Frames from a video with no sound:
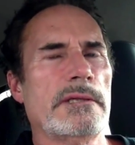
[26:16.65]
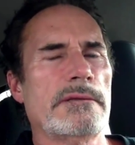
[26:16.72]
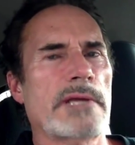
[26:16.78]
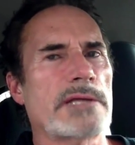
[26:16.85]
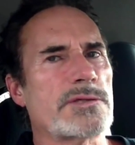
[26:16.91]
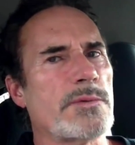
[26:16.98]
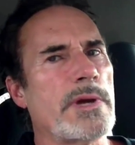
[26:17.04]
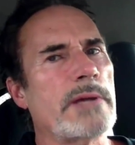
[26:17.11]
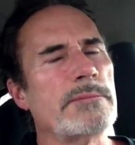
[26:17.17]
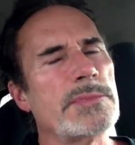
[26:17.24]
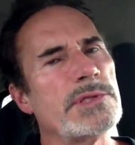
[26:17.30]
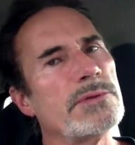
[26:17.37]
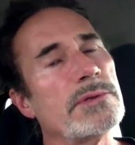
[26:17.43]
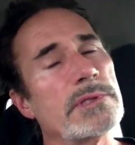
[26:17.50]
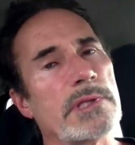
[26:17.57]
That's why I'm
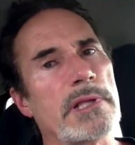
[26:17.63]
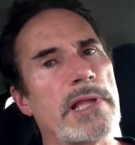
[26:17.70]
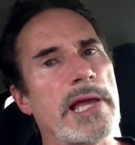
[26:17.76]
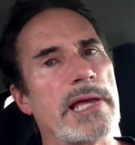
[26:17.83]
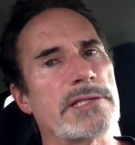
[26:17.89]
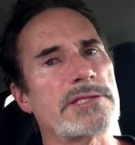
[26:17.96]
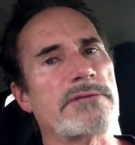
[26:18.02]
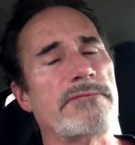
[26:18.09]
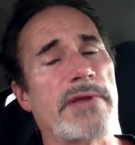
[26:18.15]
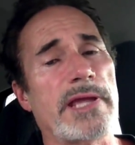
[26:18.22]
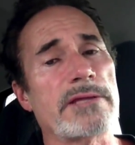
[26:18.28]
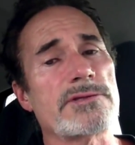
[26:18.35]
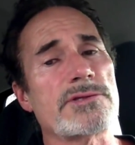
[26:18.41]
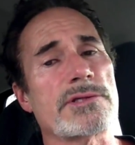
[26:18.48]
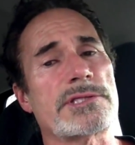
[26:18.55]
doing The Last
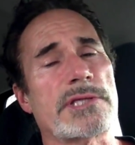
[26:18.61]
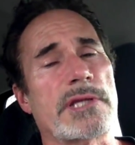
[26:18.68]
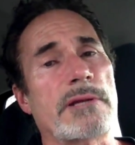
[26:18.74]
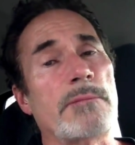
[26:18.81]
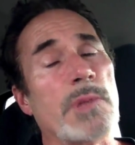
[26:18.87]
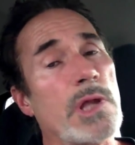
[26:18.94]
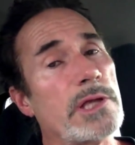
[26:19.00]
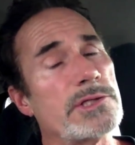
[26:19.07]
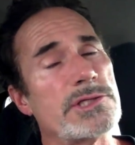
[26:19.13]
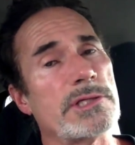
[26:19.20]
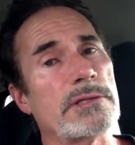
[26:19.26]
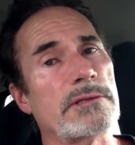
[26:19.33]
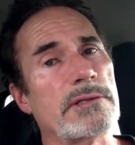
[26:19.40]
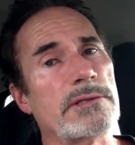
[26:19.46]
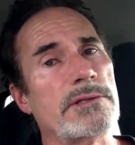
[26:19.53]
Evangelist and I'm
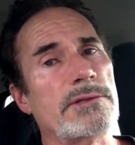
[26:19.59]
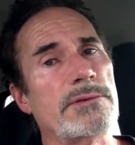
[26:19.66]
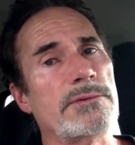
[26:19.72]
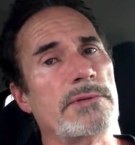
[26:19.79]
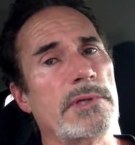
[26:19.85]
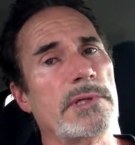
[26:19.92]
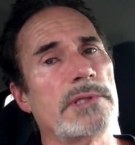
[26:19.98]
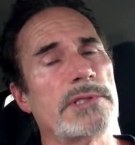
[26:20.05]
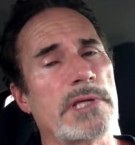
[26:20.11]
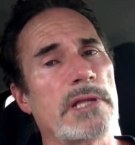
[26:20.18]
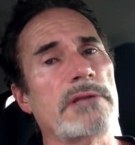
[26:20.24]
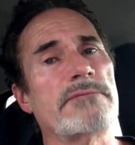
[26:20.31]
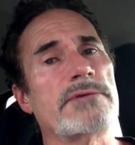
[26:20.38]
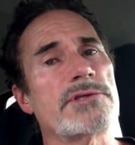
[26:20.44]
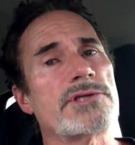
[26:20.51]
launching the new
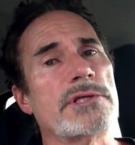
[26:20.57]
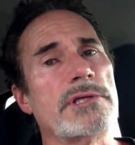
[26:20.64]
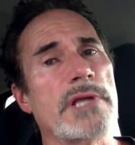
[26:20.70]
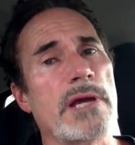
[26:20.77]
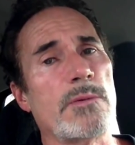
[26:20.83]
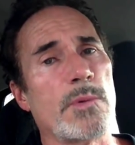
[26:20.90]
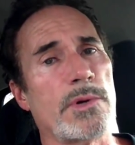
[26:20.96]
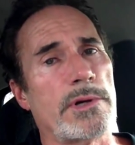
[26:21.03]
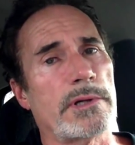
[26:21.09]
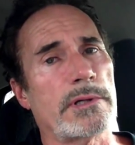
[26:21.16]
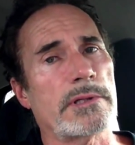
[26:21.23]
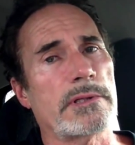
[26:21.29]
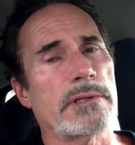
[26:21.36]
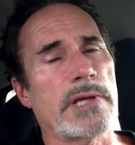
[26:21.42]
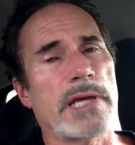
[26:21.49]
television
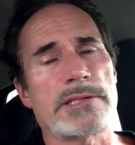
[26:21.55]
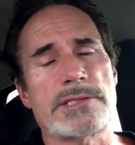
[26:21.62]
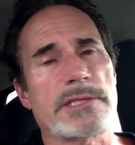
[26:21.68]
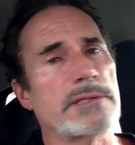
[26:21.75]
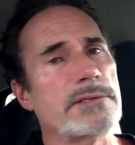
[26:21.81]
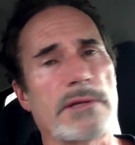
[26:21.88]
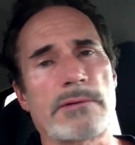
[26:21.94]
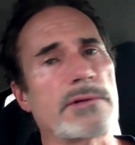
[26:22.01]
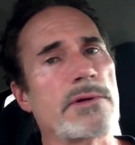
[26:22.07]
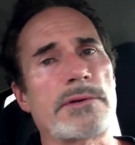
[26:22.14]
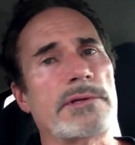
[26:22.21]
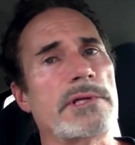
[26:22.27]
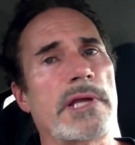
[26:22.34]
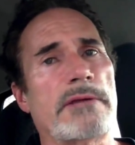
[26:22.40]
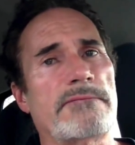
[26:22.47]
network. God said, don't go
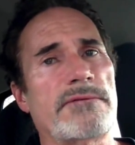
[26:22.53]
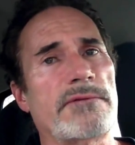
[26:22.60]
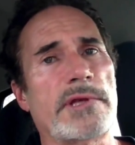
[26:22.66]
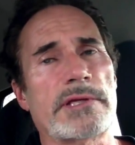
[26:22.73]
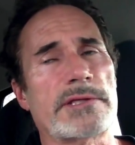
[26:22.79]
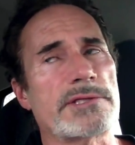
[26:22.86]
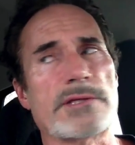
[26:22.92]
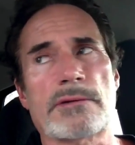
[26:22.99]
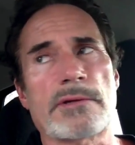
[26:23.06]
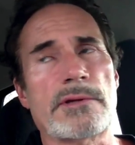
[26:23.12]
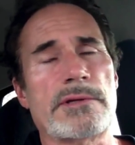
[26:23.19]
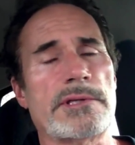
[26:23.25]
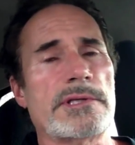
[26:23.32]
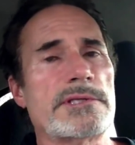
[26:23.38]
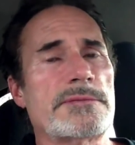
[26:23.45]
to Netflix, don't go
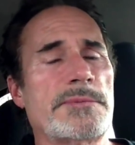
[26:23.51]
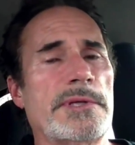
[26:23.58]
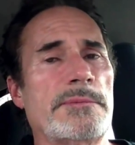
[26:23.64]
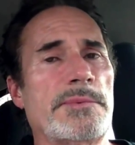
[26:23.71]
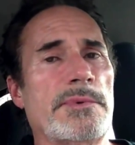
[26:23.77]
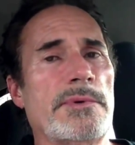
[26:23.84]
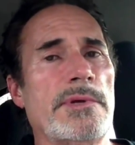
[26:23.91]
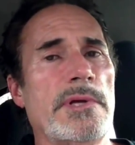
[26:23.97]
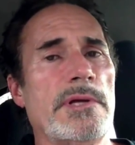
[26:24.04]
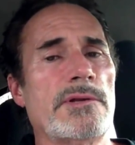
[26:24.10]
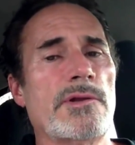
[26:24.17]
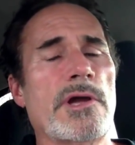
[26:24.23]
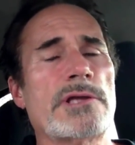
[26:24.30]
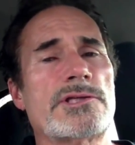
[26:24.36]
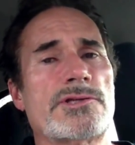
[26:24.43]
to these people,
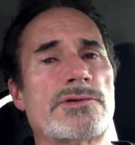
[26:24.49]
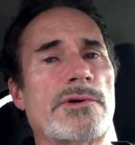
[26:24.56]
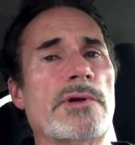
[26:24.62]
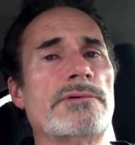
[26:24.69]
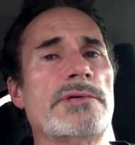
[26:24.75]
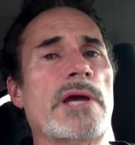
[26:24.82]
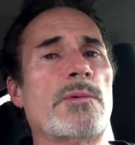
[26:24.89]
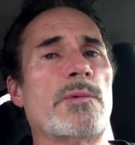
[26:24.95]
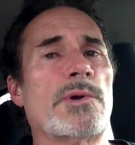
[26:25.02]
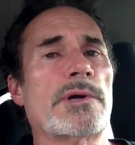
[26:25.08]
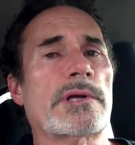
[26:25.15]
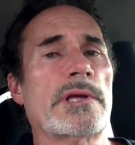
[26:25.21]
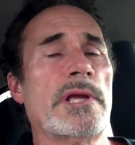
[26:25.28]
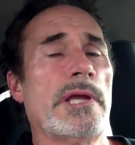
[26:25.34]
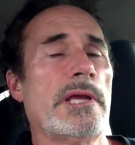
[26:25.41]
launch your own
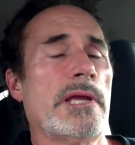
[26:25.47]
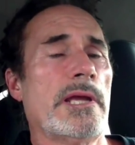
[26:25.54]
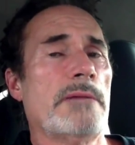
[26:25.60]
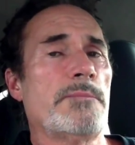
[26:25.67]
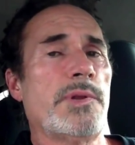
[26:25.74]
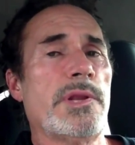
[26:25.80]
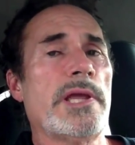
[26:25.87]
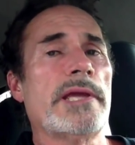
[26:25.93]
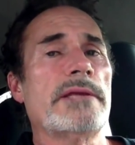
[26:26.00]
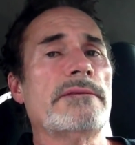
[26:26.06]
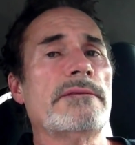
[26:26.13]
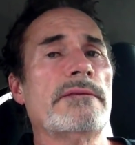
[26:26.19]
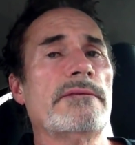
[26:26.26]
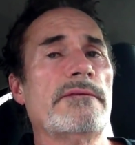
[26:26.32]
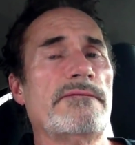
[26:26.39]
network and
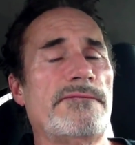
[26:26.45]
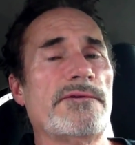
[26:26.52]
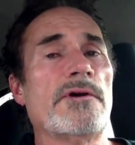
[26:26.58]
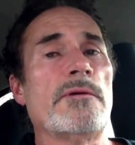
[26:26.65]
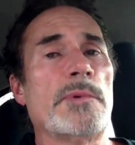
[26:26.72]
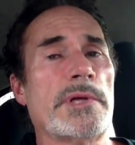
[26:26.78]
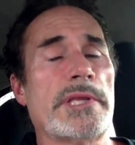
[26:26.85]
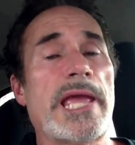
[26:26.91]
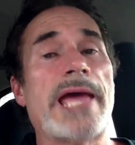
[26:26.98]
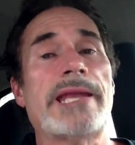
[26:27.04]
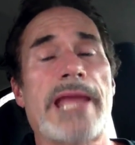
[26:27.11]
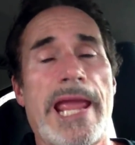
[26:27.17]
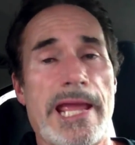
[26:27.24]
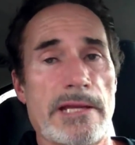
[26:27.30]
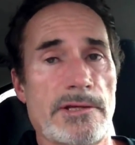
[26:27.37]
play the film on
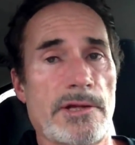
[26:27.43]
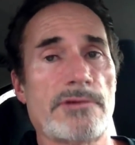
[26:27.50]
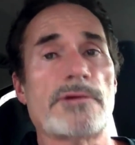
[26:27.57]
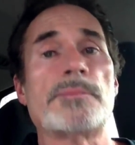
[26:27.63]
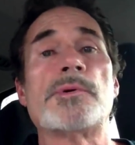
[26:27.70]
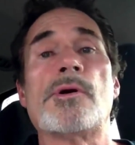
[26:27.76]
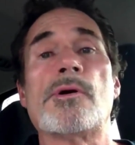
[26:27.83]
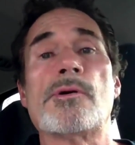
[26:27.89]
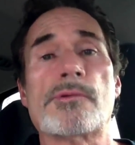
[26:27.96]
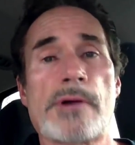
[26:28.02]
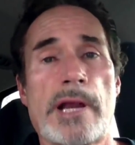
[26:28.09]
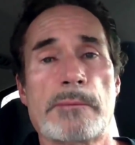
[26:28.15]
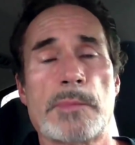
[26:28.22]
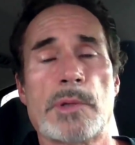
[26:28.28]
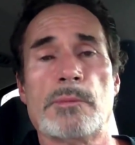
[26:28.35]
that and other
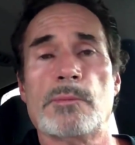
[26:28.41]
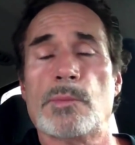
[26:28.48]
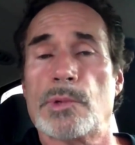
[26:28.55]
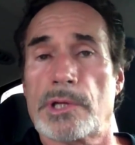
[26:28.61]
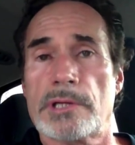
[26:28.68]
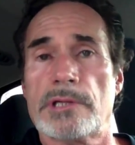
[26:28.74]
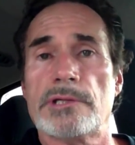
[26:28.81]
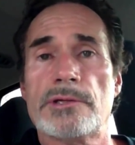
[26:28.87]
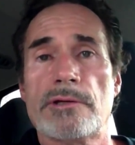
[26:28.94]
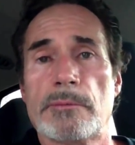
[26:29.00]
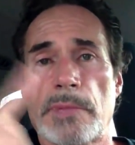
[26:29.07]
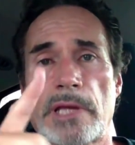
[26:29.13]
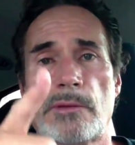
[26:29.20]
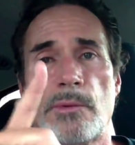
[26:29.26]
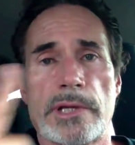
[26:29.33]
programming we're going to do. And
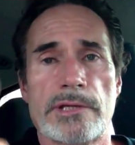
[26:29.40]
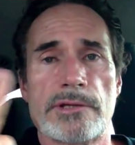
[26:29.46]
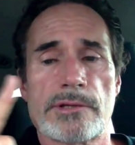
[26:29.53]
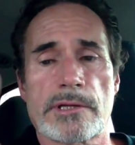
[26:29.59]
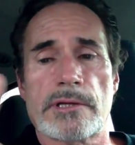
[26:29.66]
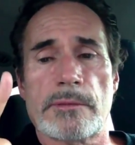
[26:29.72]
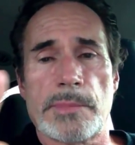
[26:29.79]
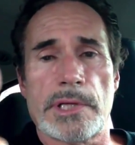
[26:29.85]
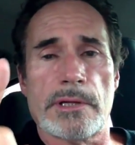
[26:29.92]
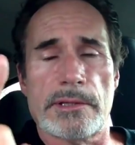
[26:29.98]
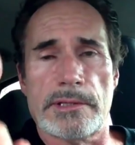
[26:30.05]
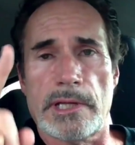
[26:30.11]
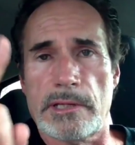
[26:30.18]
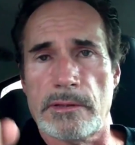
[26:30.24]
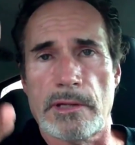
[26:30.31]
by the way, you're going to be
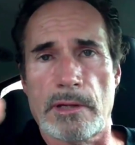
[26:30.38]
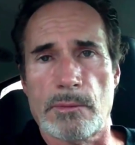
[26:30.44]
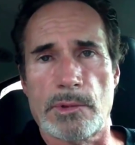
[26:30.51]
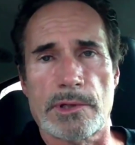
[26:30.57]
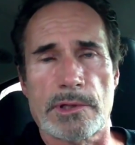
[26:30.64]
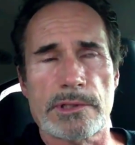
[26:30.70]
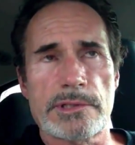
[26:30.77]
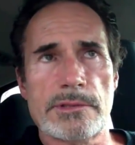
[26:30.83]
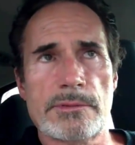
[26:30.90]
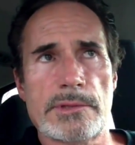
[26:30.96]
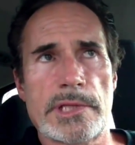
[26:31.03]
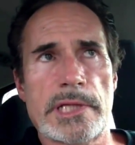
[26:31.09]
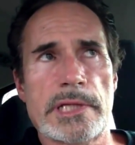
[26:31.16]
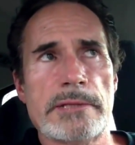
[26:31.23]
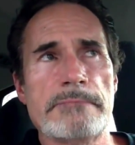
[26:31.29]
on that network too,
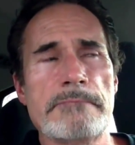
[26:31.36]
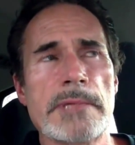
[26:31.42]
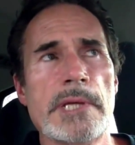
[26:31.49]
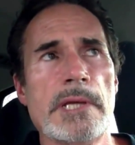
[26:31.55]
Lynn.